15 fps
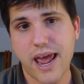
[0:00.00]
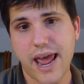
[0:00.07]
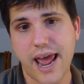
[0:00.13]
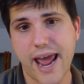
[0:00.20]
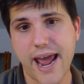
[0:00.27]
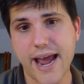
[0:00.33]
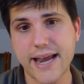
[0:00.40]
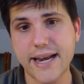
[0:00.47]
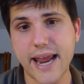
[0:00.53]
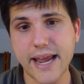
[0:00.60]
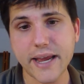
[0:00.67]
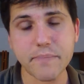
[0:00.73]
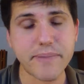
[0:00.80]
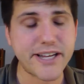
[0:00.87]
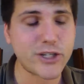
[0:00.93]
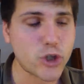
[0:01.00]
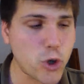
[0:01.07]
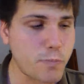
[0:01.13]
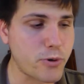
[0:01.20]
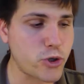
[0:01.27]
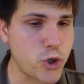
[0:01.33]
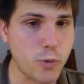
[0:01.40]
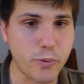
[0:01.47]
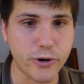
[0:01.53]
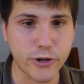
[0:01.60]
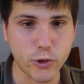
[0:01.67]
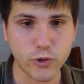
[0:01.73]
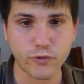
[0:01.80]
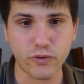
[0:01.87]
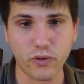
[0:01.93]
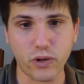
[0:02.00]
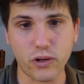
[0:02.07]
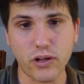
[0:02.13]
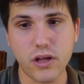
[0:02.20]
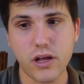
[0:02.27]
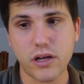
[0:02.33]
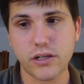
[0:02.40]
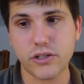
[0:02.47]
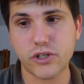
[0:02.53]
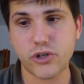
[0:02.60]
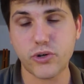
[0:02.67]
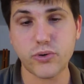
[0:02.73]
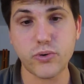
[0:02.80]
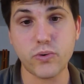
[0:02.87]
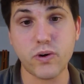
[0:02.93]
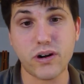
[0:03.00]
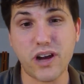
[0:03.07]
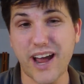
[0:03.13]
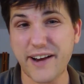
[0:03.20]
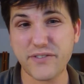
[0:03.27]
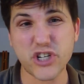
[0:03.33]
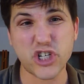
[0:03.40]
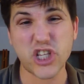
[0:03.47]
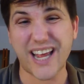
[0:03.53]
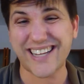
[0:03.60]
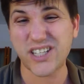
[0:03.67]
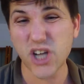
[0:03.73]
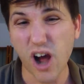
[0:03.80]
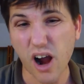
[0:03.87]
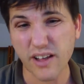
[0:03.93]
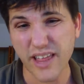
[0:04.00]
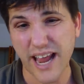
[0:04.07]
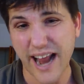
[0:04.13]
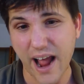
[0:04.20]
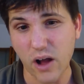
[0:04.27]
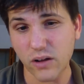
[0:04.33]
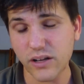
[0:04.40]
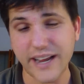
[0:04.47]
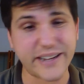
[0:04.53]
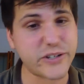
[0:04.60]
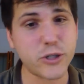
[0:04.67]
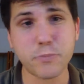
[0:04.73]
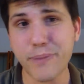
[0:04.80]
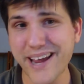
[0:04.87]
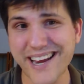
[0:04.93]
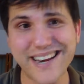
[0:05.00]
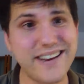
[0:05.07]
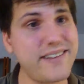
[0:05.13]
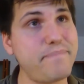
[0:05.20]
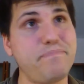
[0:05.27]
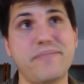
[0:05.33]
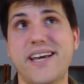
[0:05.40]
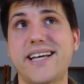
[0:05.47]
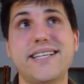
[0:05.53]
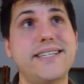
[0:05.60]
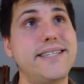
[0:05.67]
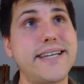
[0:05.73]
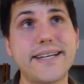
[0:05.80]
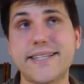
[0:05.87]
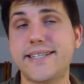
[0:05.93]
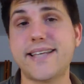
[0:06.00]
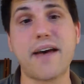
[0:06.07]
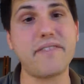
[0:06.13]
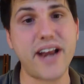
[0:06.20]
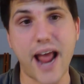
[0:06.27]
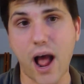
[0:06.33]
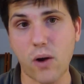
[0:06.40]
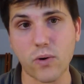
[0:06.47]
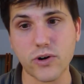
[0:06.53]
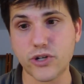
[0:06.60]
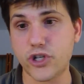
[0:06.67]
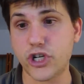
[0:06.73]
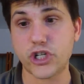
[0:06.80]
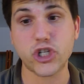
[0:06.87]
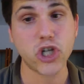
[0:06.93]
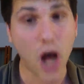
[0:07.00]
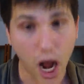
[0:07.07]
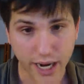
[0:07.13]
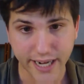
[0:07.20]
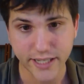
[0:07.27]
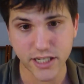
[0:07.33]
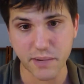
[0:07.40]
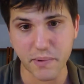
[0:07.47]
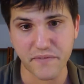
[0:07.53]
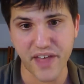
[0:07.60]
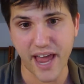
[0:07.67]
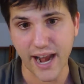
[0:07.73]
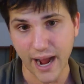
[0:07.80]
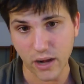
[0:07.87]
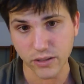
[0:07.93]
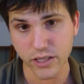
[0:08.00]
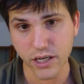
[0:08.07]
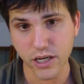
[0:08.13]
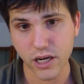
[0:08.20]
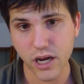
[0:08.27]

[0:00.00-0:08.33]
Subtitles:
and it can be super super useful to kind of just like talk that out, like spend 6-7 hours just talking some of that out.